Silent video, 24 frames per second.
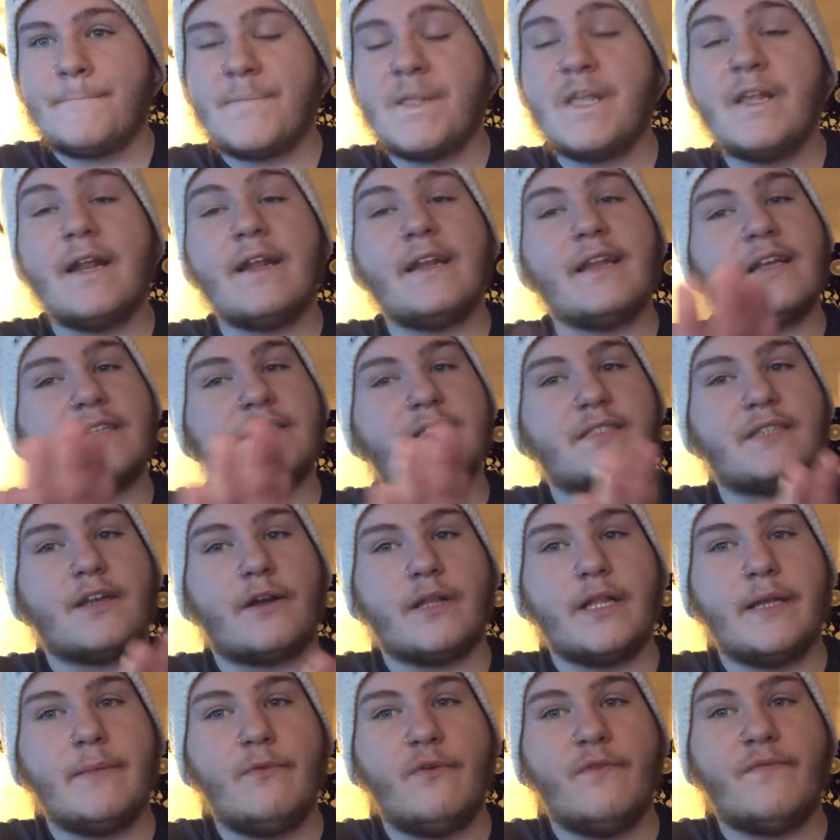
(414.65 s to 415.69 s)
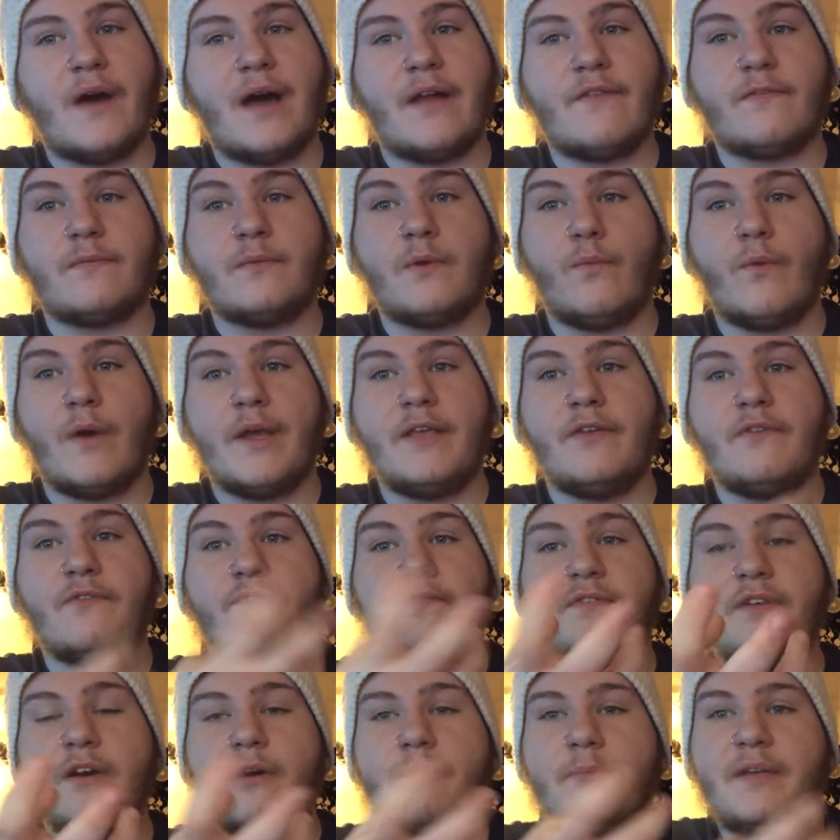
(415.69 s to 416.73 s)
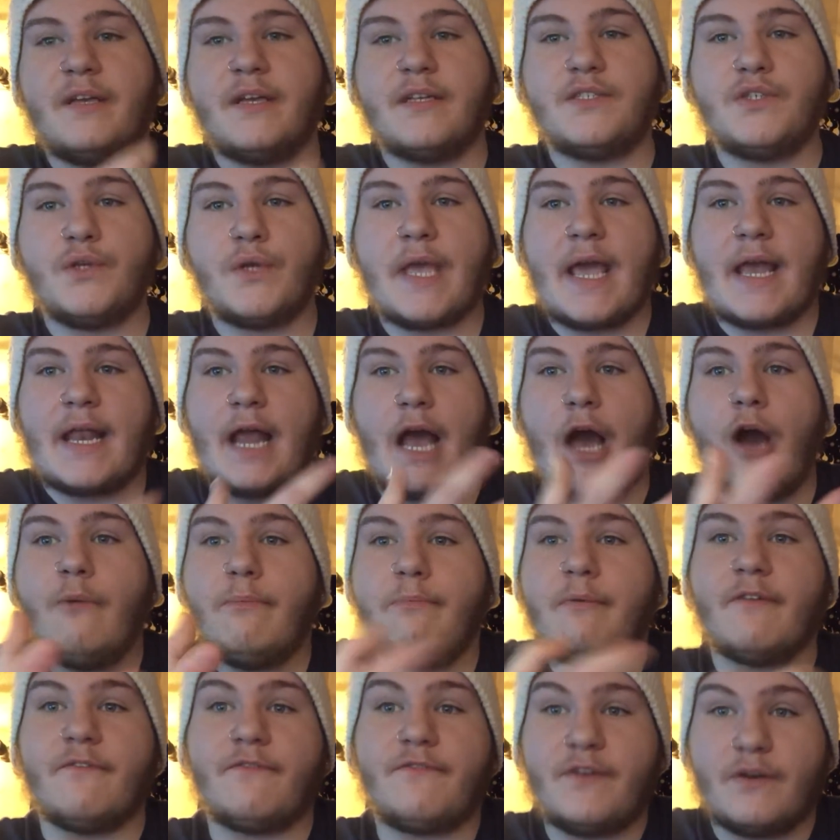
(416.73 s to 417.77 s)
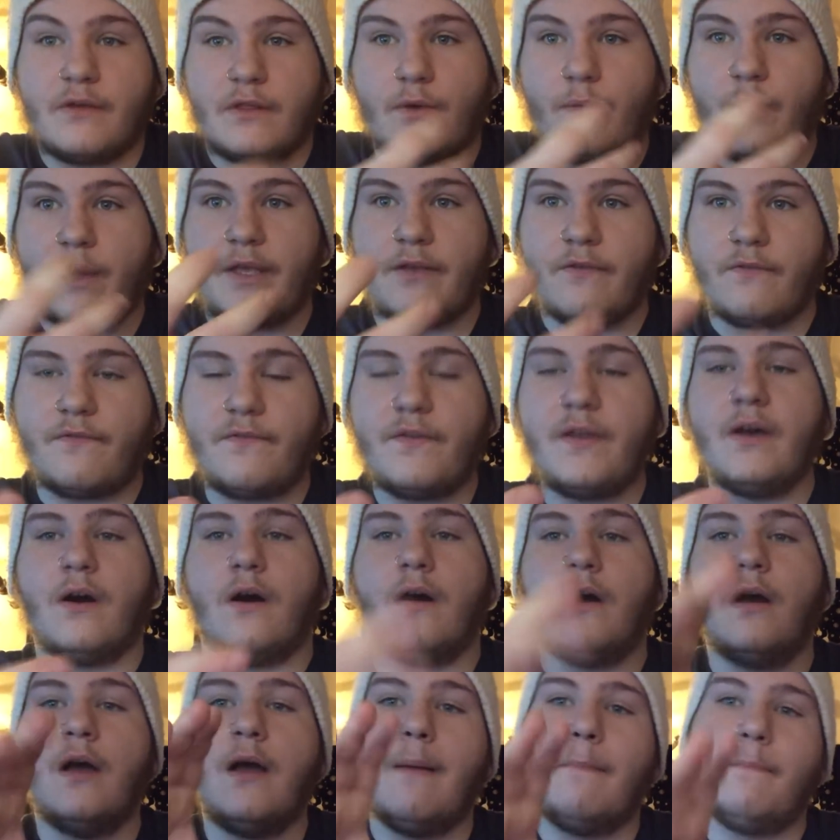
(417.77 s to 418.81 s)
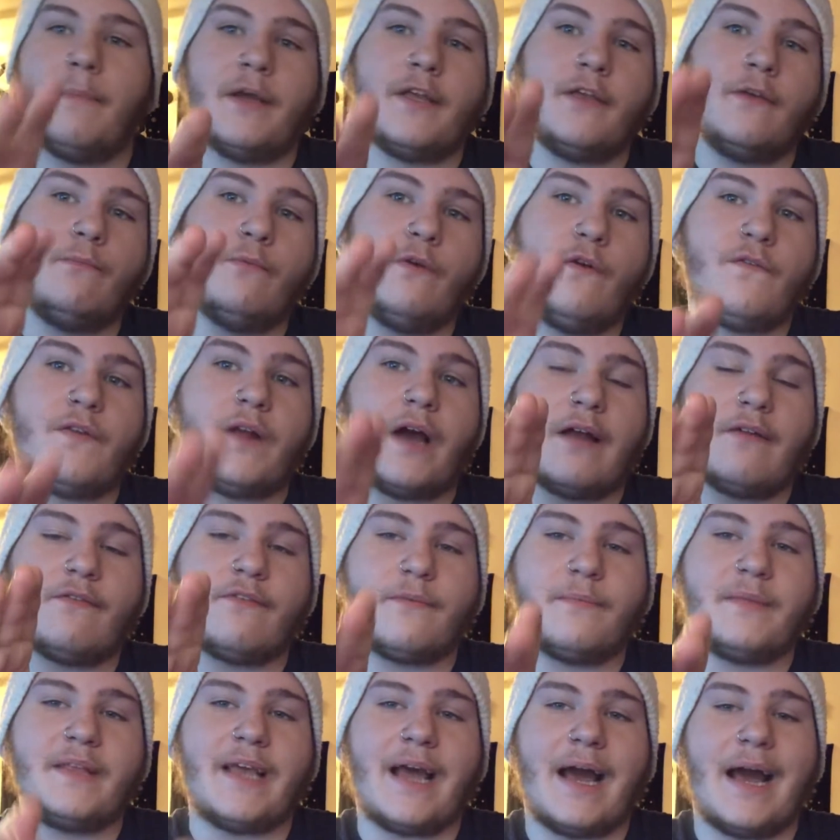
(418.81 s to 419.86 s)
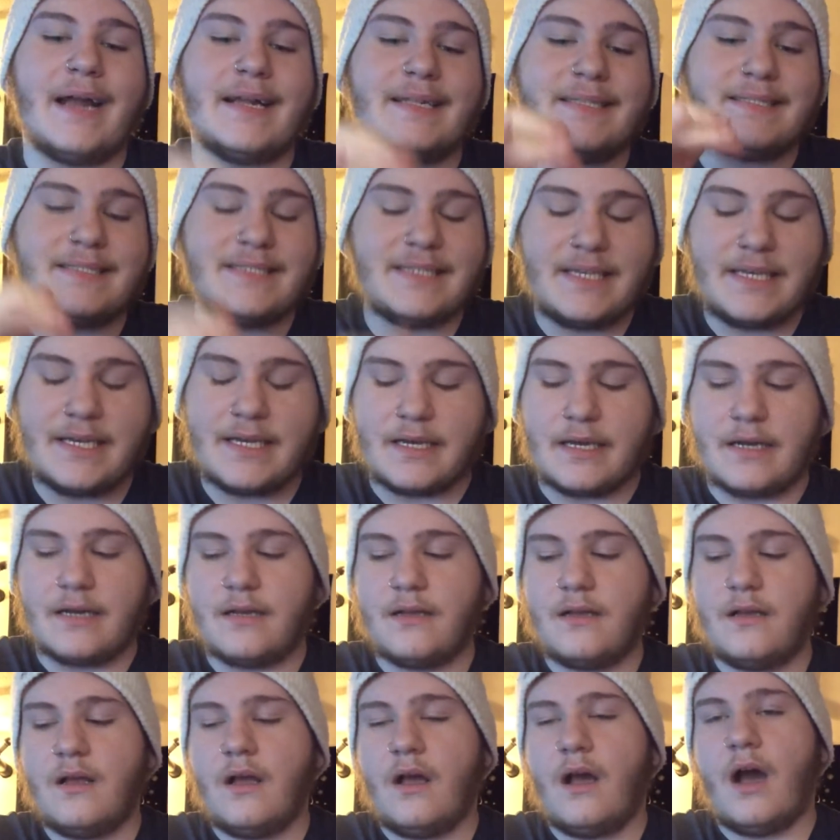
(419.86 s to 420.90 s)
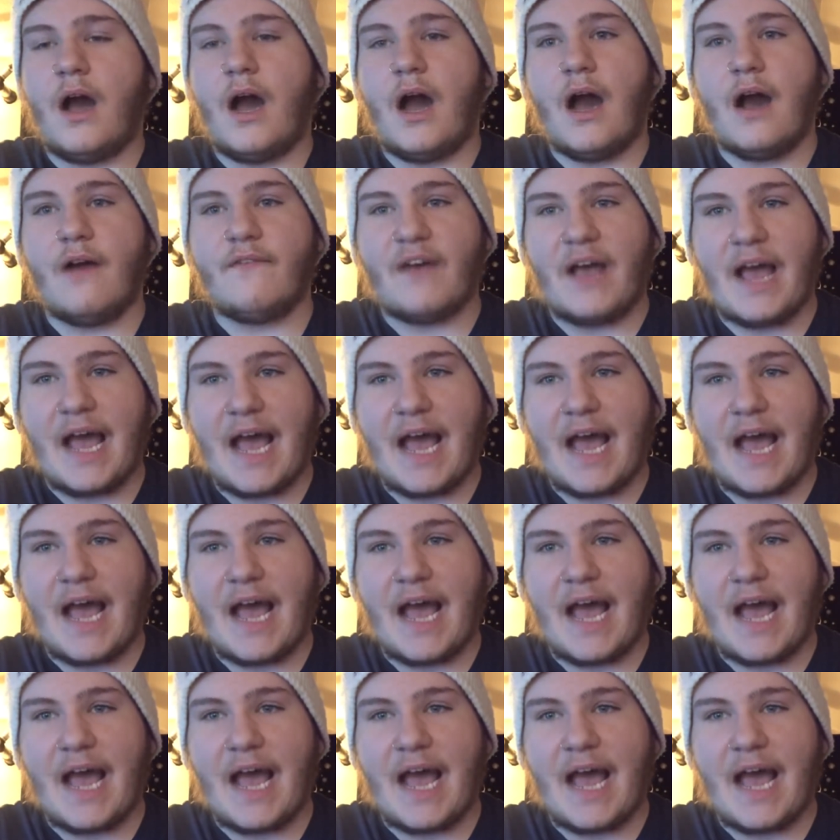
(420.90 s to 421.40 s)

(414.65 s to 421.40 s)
You didn't necessarily move on from the way you feel because you can't help but feel the way you feel, but you moved on from the idea of